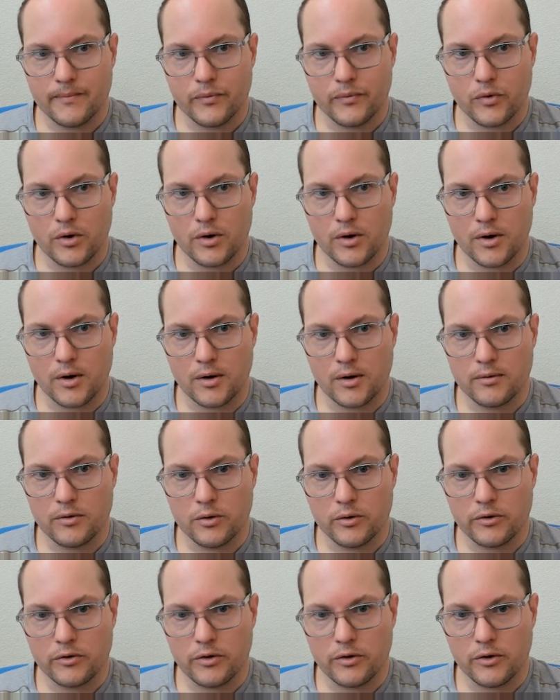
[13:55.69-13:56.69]
I've
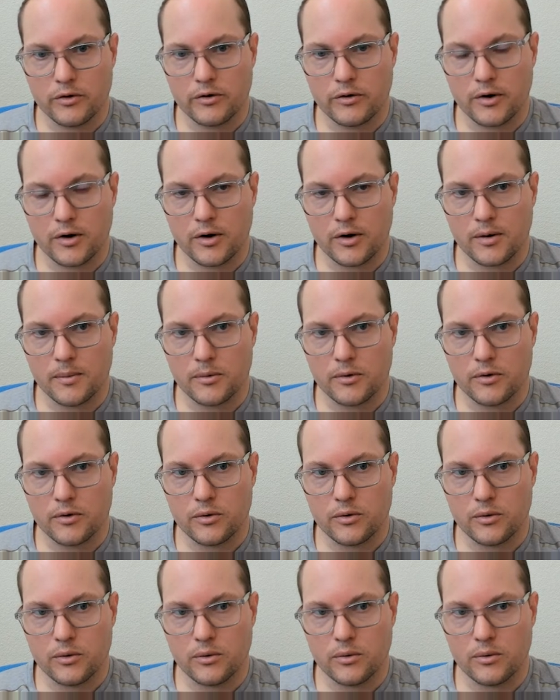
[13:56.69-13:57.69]
used this setup
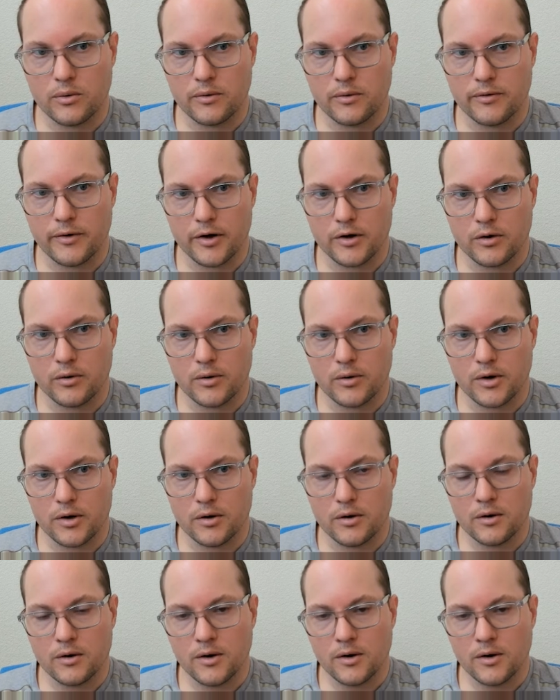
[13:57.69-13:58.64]
to evaluate,